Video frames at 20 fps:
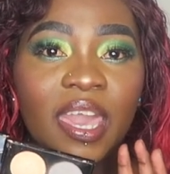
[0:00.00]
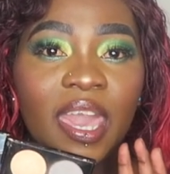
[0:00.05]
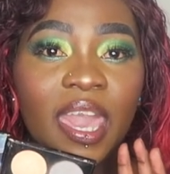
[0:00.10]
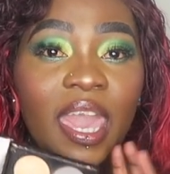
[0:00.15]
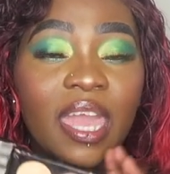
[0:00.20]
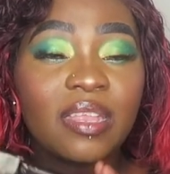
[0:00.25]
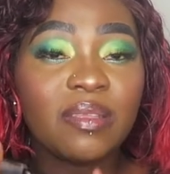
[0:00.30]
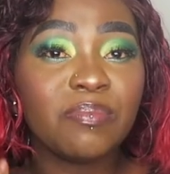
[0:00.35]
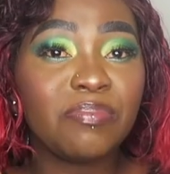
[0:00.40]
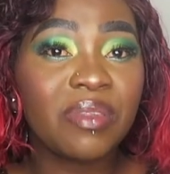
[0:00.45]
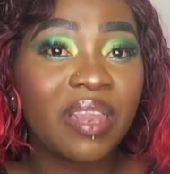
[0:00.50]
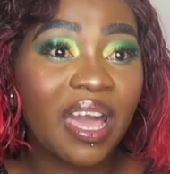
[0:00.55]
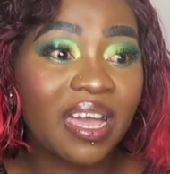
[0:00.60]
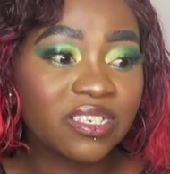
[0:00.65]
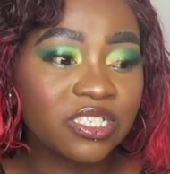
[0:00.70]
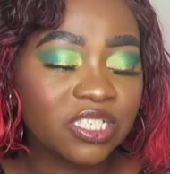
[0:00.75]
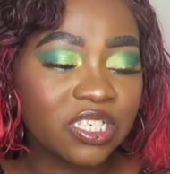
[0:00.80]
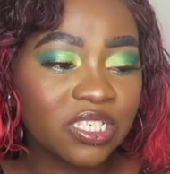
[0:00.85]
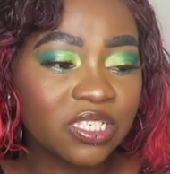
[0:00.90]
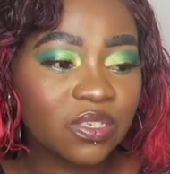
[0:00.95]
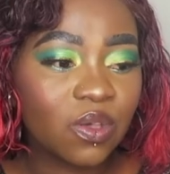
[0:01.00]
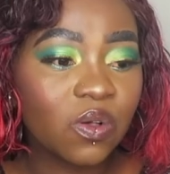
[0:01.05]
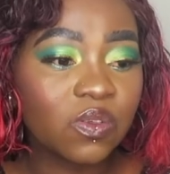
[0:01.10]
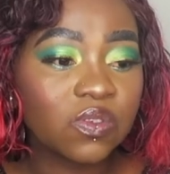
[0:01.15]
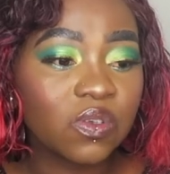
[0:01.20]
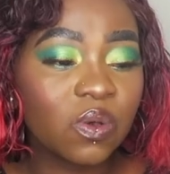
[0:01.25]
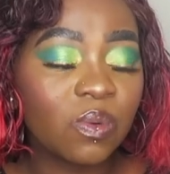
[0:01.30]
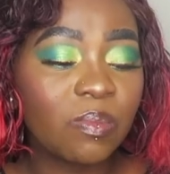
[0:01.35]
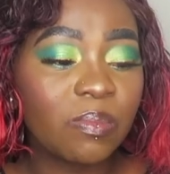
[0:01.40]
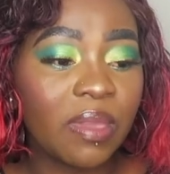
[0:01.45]
and blushes
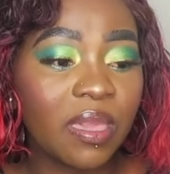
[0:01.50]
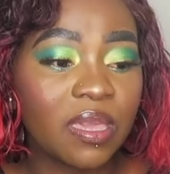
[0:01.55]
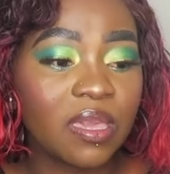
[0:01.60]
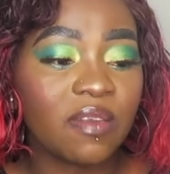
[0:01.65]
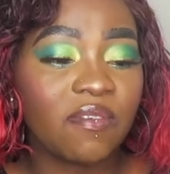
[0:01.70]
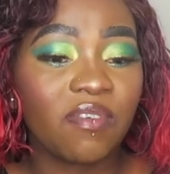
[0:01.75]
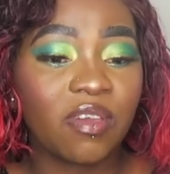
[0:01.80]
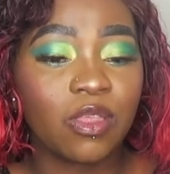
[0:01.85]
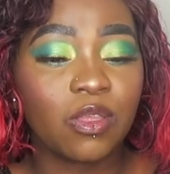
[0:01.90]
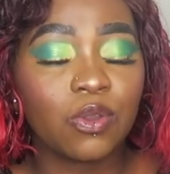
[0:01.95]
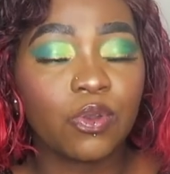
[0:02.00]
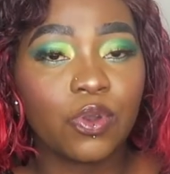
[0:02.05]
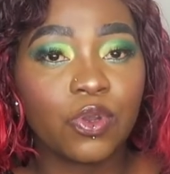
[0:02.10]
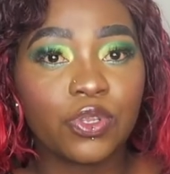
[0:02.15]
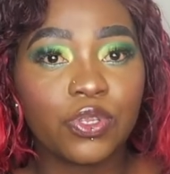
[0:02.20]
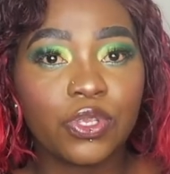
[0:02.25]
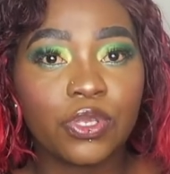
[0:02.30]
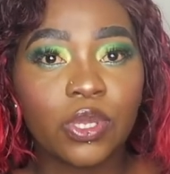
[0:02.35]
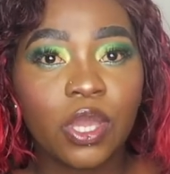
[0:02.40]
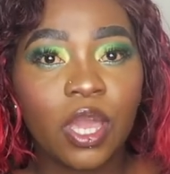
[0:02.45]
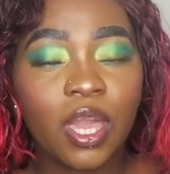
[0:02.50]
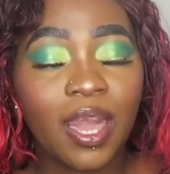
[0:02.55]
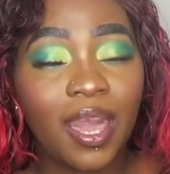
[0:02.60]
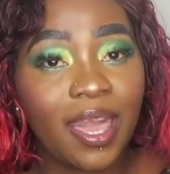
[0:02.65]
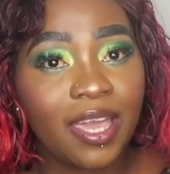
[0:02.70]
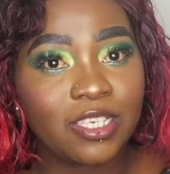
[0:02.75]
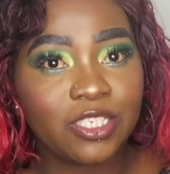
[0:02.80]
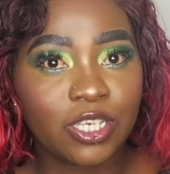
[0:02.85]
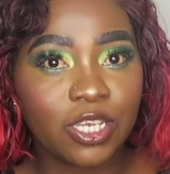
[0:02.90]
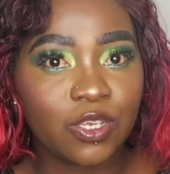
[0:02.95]
also make very good
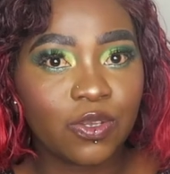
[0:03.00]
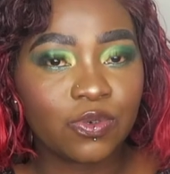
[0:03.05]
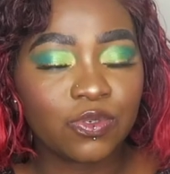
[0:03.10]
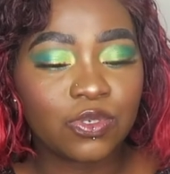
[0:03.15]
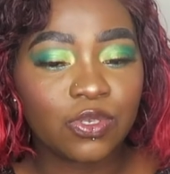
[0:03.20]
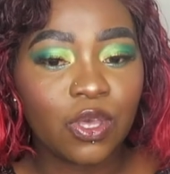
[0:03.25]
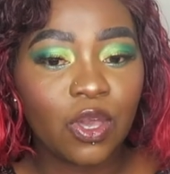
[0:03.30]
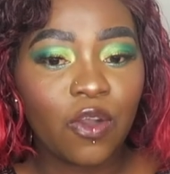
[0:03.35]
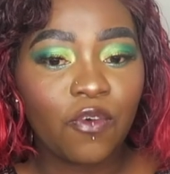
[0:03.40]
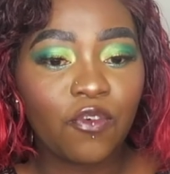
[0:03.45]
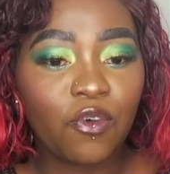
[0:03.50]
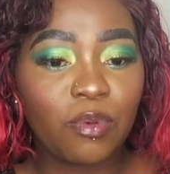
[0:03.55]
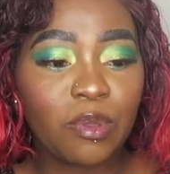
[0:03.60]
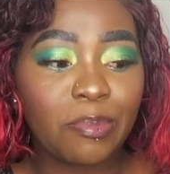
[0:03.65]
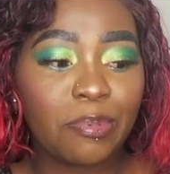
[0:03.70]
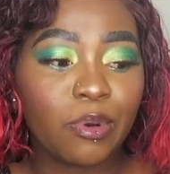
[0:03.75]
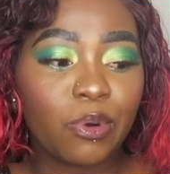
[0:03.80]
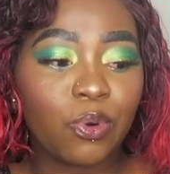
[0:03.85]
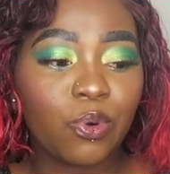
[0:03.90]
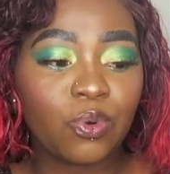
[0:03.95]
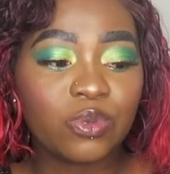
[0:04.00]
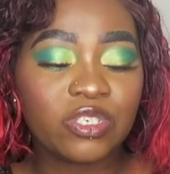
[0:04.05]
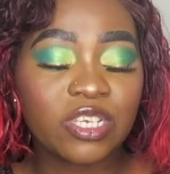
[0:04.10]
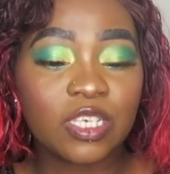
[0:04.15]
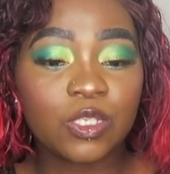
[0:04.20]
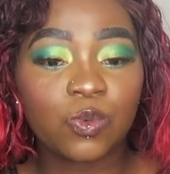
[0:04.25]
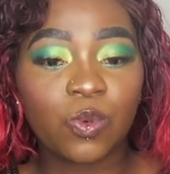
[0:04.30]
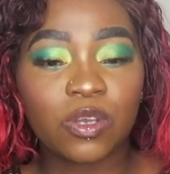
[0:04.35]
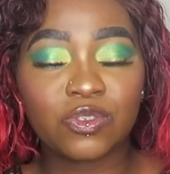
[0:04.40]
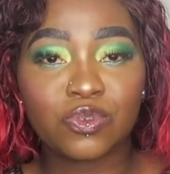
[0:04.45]
eyeshadows for people who
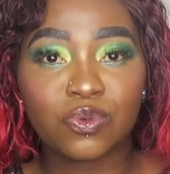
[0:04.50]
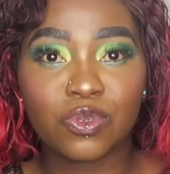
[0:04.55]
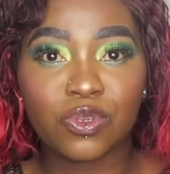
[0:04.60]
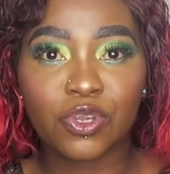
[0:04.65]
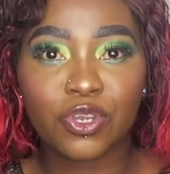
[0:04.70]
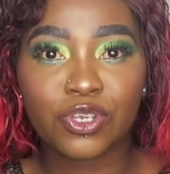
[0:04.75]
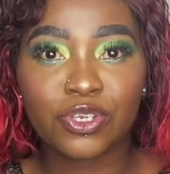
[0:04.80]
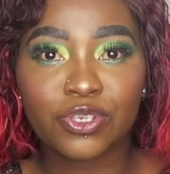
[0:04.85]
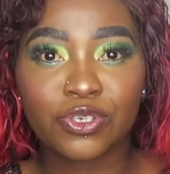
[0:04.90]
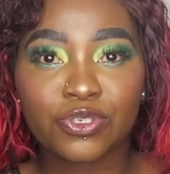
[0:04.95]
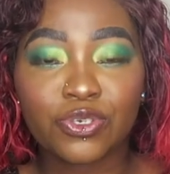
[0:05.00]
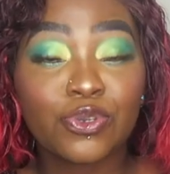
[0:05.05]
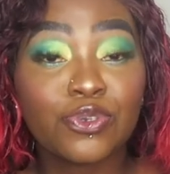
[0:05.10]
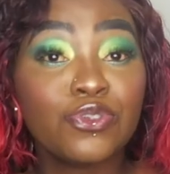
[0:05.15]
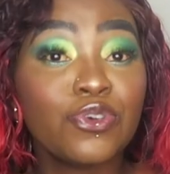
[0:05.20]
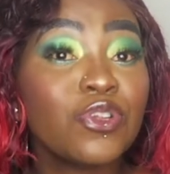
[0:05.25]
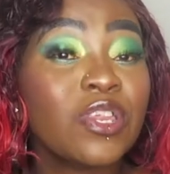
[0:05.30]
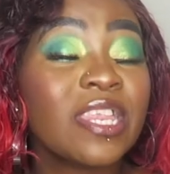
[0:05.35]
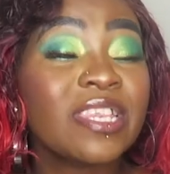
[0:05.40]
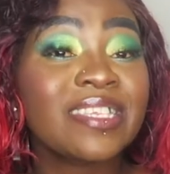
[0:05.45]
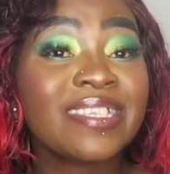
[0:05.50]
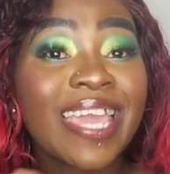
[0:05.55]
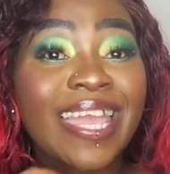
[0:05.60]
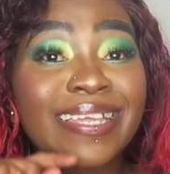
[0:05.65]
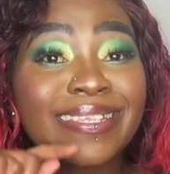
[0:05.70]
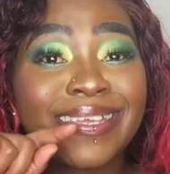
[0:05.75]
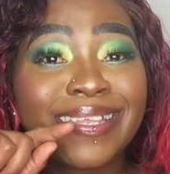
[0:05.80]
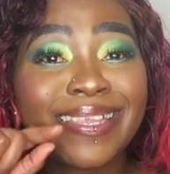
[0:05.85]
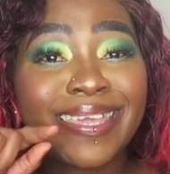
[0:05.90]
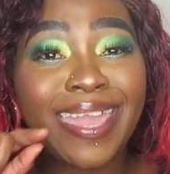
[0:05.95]
just want to learn. So you don't
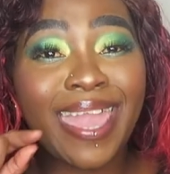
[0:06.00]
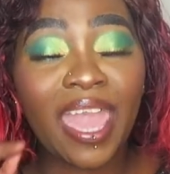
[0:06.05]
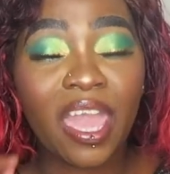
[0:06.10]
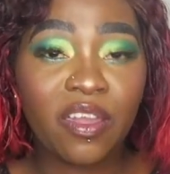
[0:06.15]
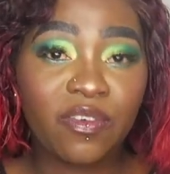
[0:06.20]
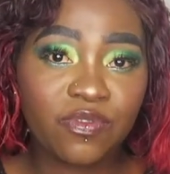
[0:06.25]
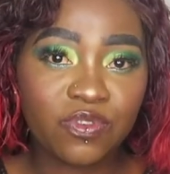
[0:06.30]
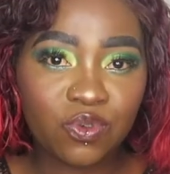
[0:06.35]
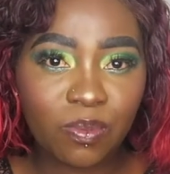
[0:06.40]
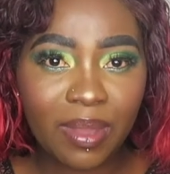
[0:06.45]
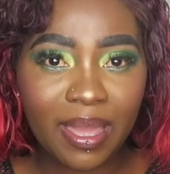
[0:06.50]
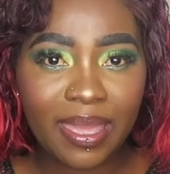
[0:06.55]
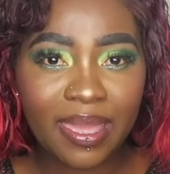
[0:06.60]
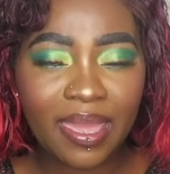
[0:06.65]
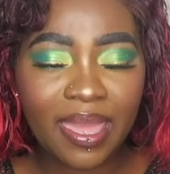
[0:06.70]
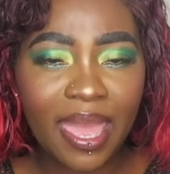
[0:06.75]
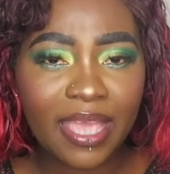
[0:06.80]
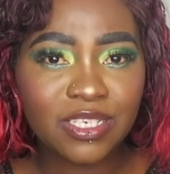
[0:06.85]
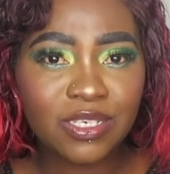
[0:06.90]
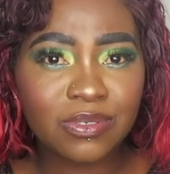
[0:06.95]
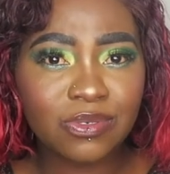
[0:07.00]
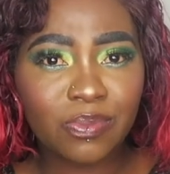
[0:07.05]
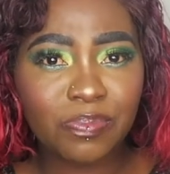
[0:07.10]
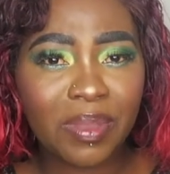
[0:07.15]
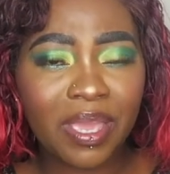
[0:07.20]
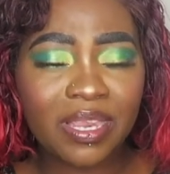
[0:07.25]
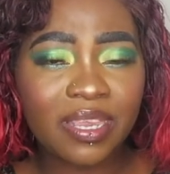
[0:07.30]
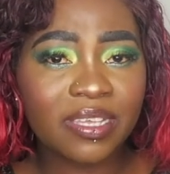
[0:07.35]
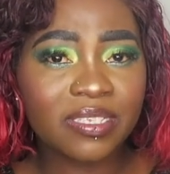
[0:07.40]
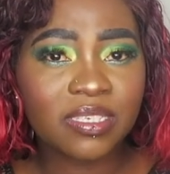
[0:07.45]
technically have to buy an eyeshadow
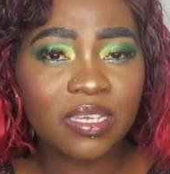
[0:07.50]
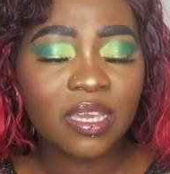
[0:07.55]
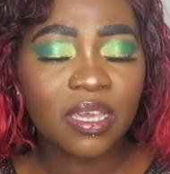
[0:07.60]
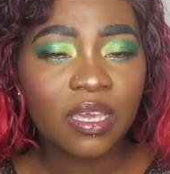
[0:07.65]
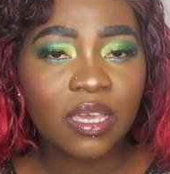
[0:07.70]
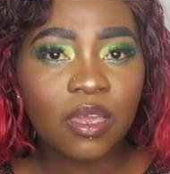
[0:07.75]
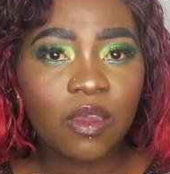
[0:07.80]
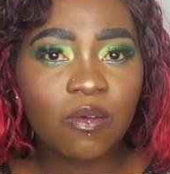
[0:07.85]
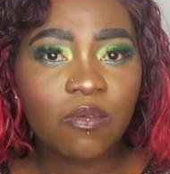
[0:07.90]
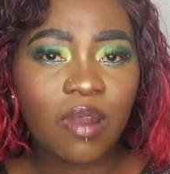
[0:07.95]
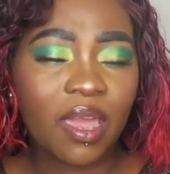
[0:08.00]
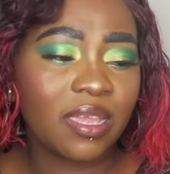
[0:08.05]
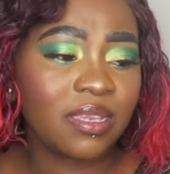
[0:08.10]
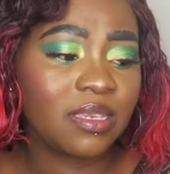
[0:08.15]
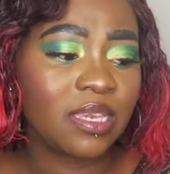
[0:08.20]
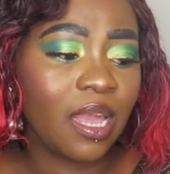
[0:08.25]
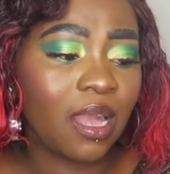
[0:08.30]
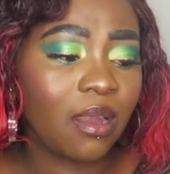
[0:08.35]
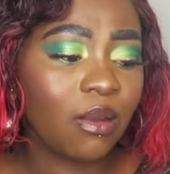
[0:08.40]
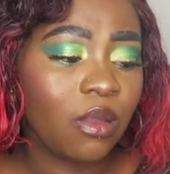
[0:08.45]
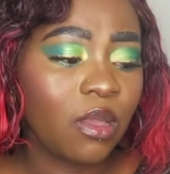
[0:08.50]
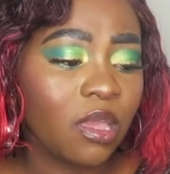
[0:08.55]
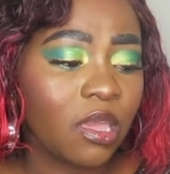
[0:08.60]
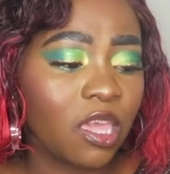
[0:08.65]
palette right now.